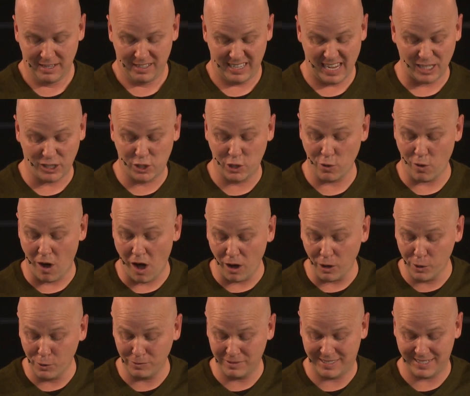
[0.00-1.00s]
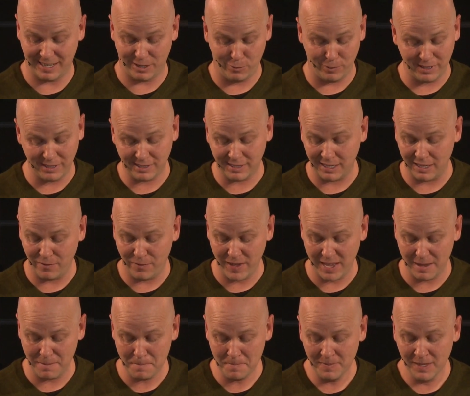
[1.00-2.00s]
Yet to all who did receive
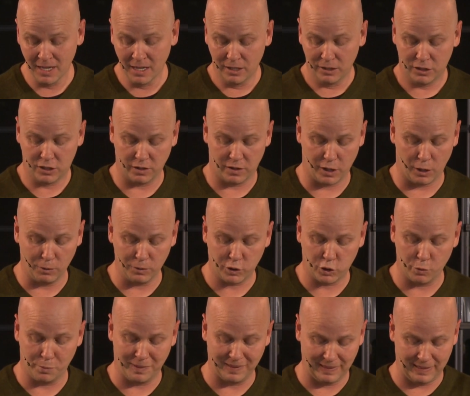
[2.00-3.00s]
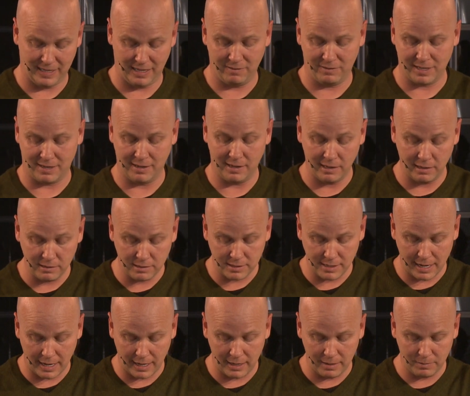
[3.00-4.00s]
him, to those who believed in his
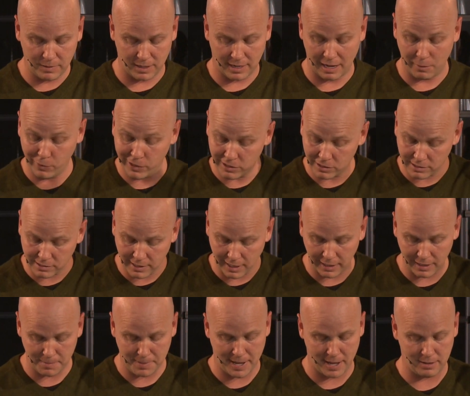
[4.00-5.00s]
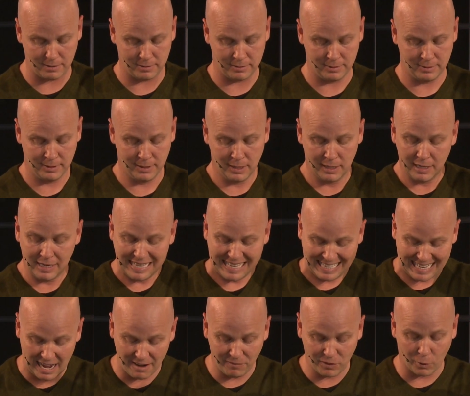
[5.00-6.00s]
name, the name we just sang about, he
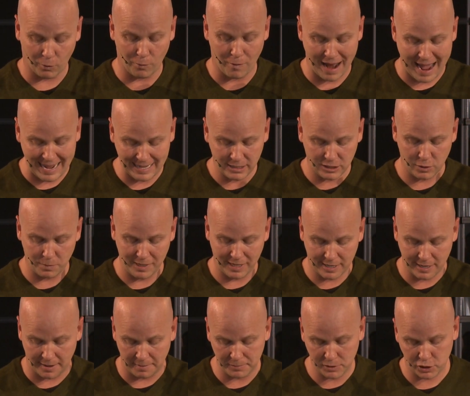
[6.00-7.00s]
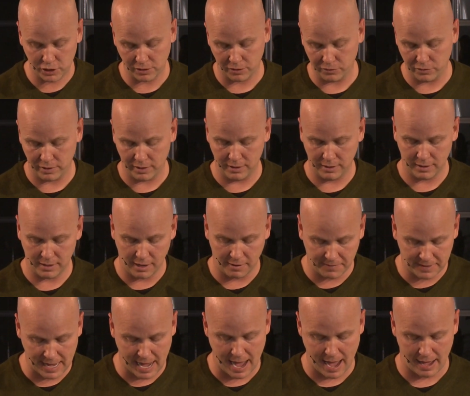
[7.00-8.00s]
gave the right to become children
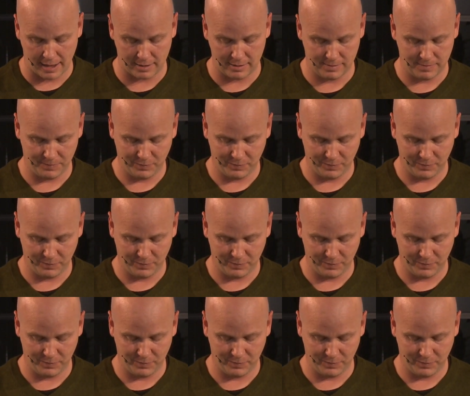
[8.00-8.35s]
of God.